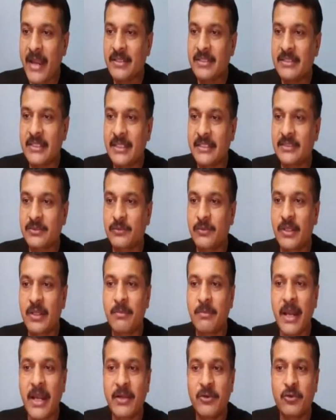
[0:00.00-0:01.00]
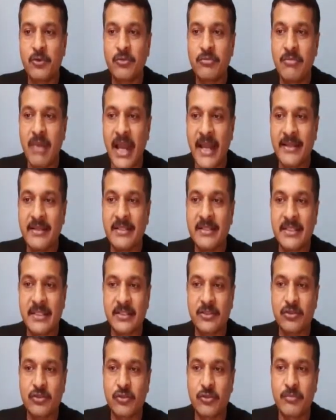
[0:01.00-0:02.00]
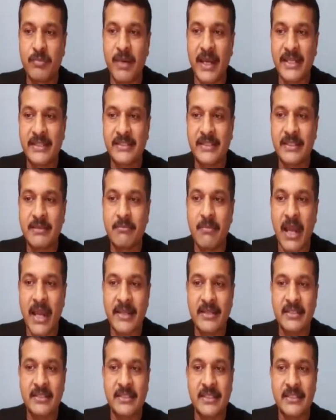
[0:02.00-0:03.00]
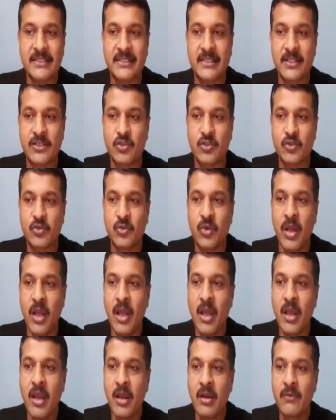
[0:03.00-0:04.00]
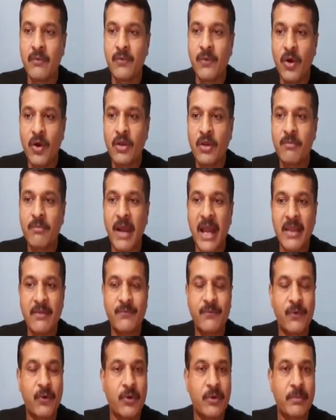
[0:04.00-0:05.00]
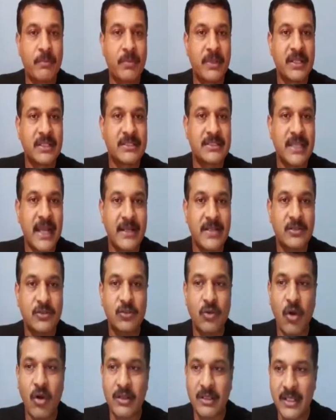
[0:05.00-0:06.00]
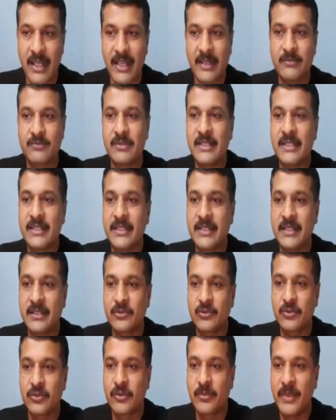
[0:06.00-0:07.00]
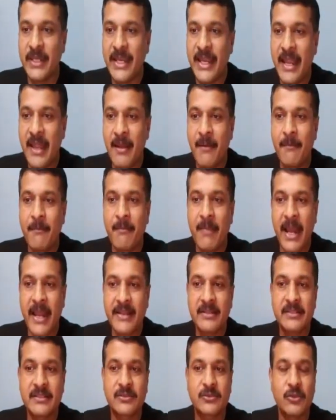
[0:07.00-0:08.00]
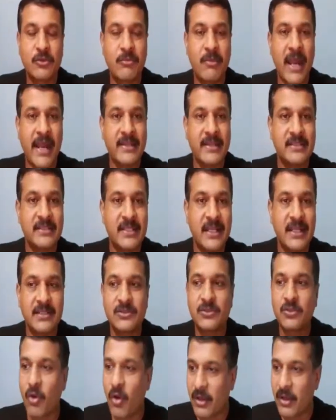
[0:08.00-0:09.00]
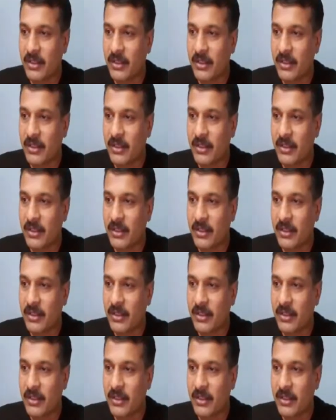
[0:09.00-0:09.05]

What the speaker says: square by 2 minus x cube by 3 minus x raised to 4 by 4 plus and so on. Actually here should be minus. So minus and so on.